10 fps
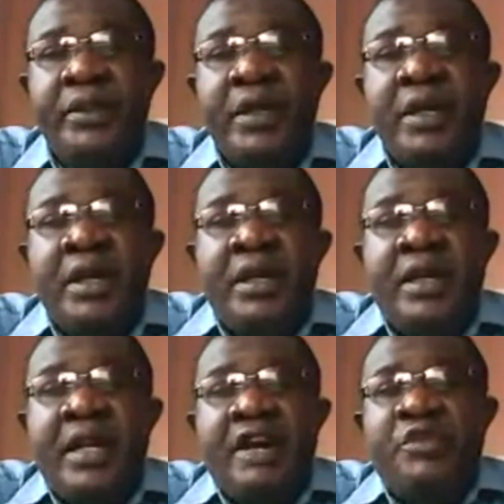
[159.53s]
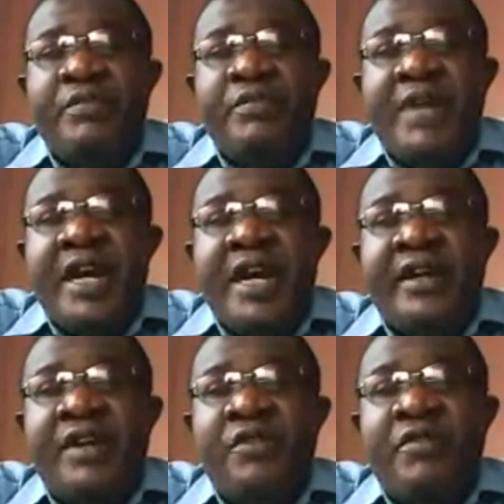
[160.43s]
Now, for you to
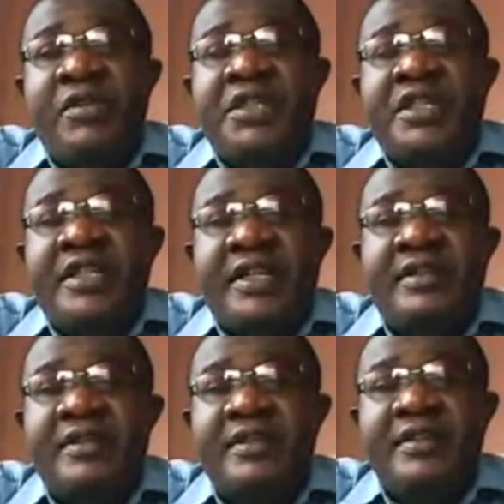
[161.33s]
migrate, what does it take?